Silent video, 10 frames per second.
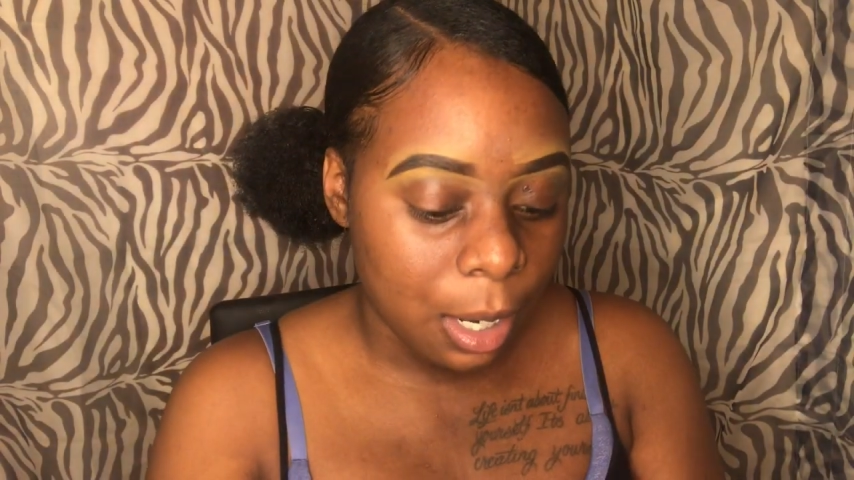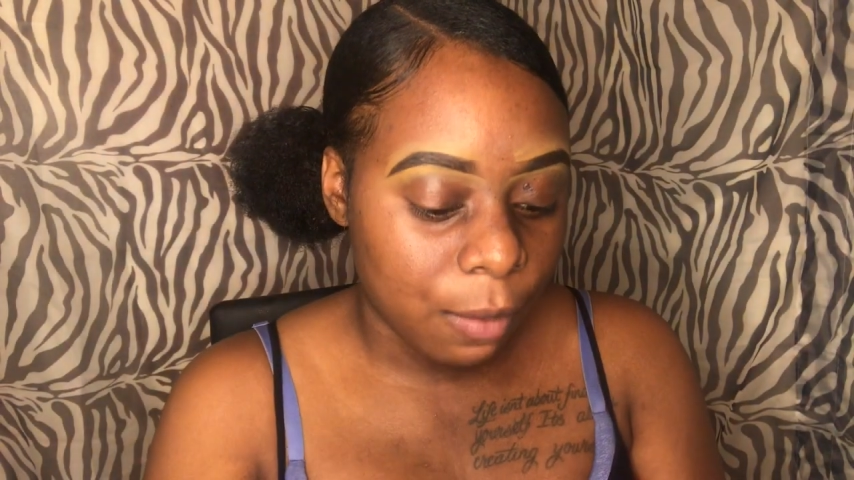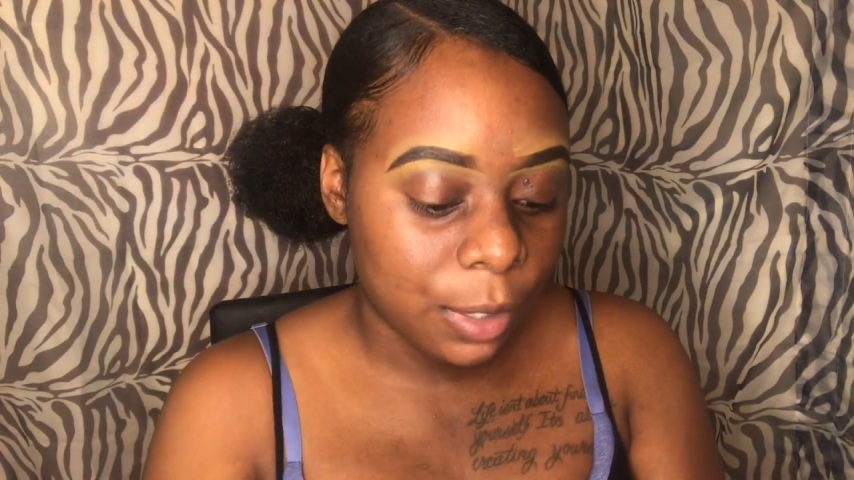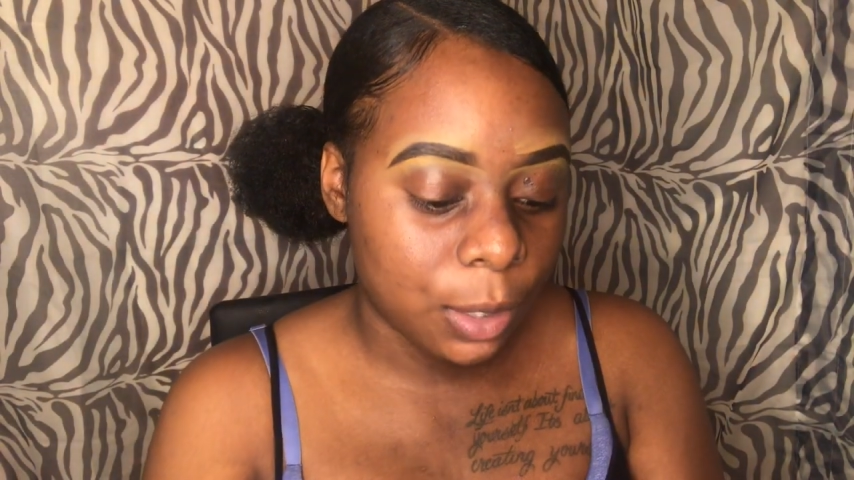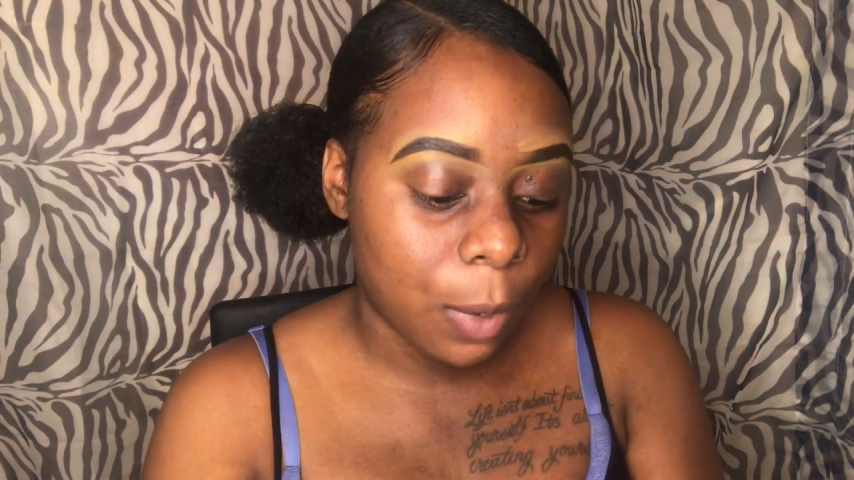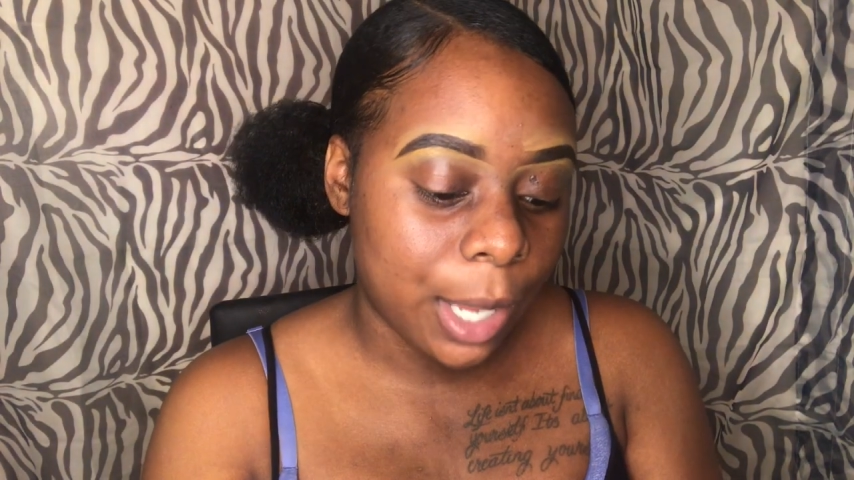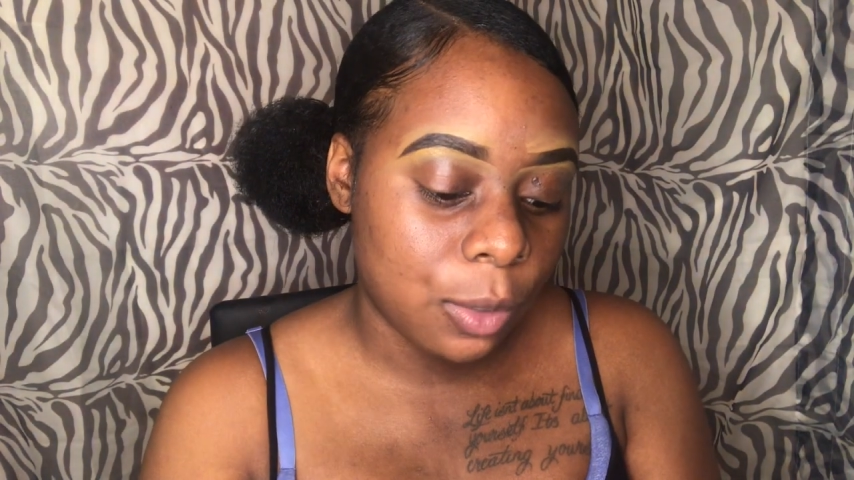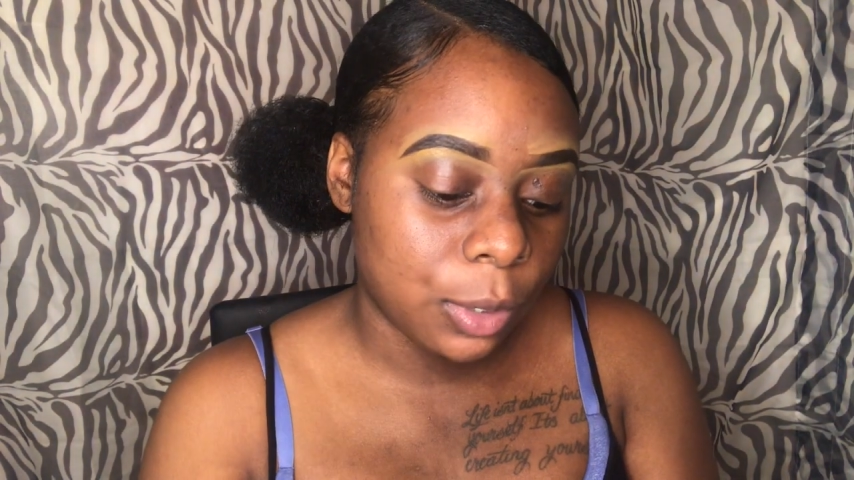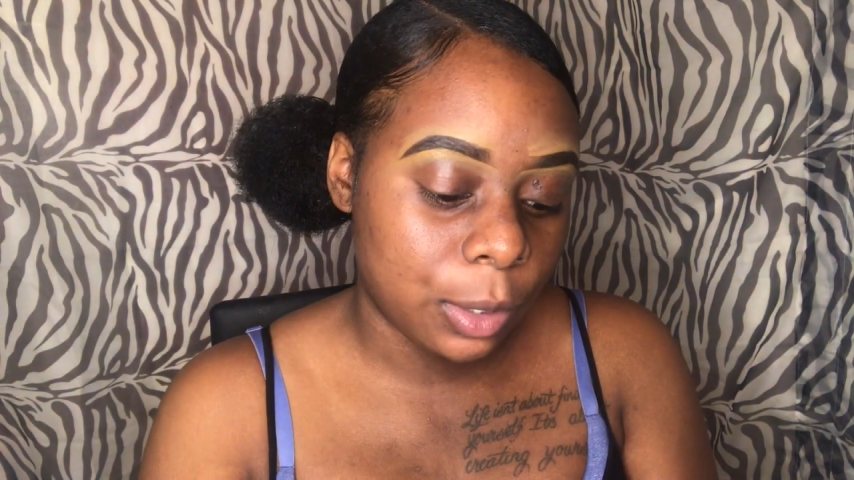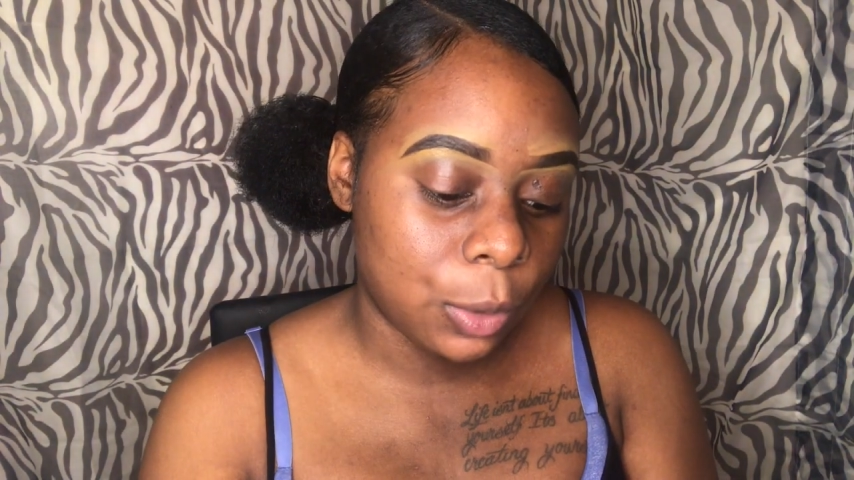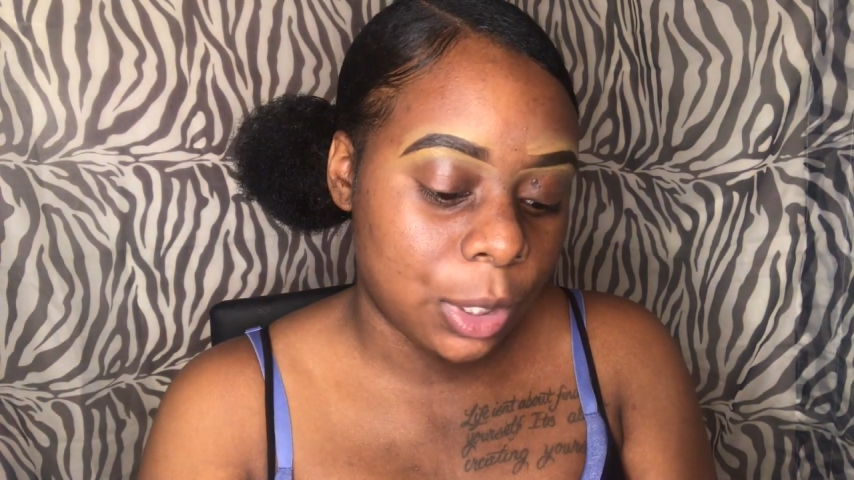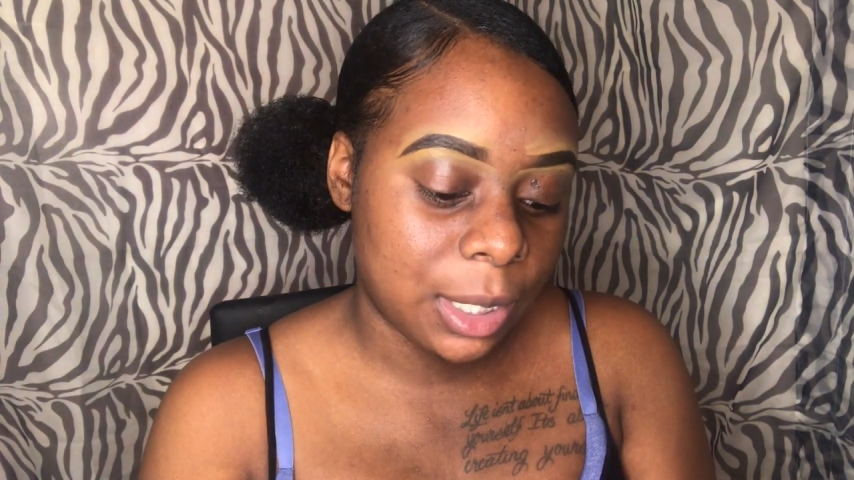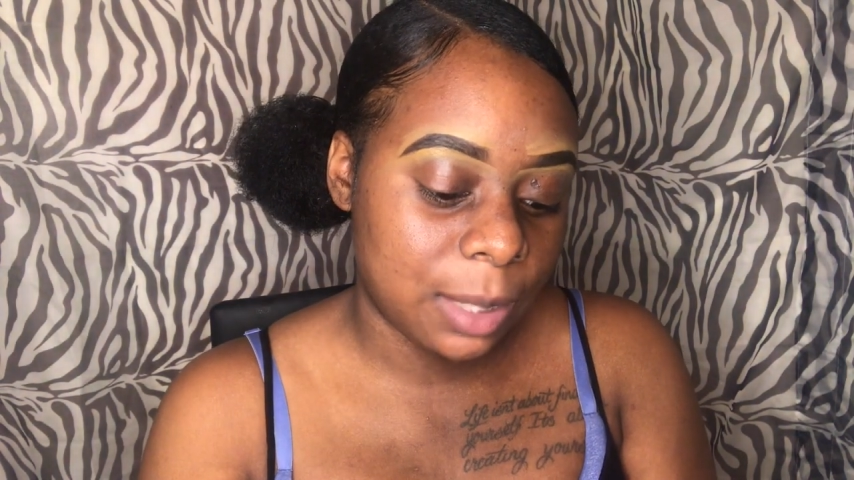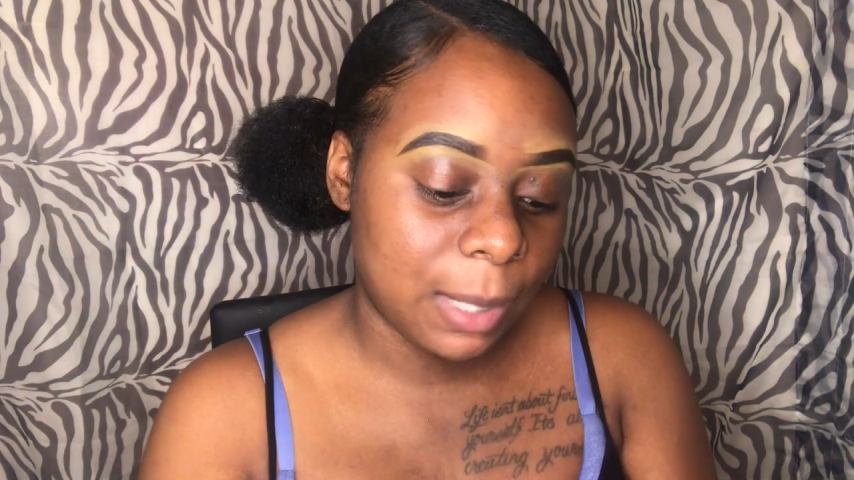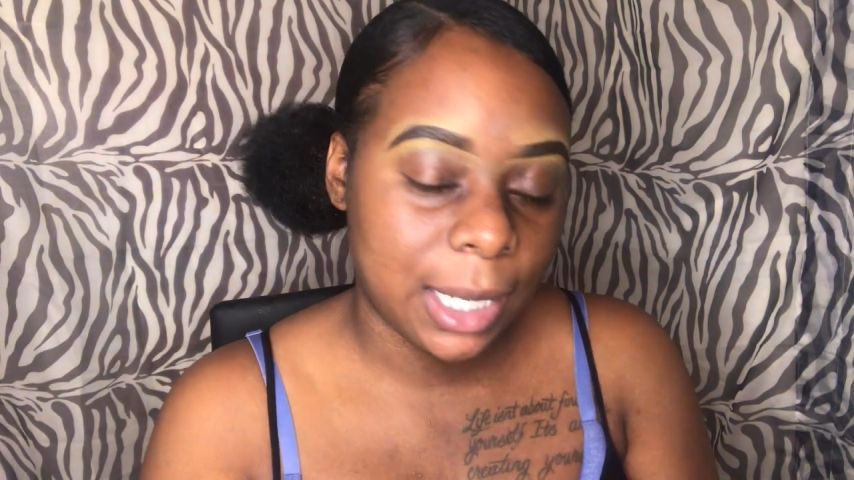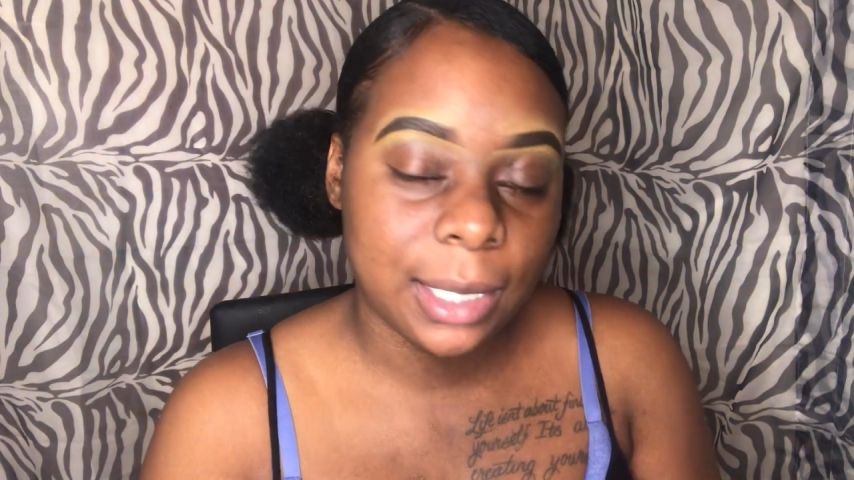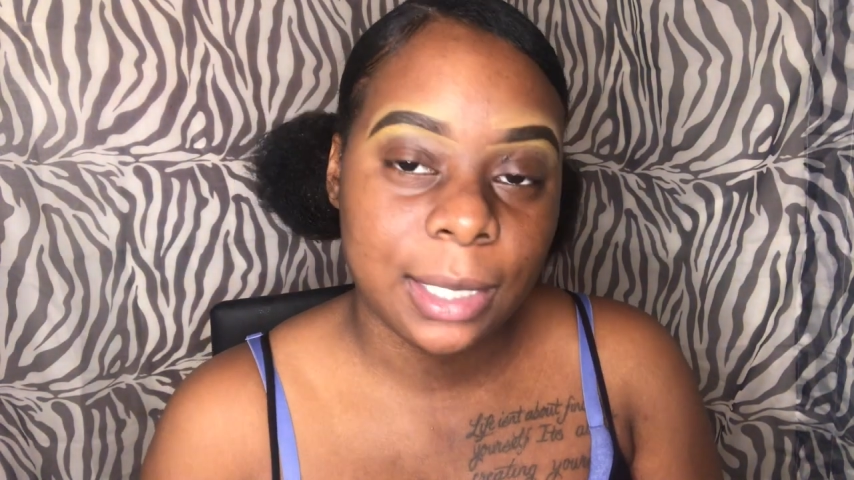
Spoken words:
Reason why I use lotion is because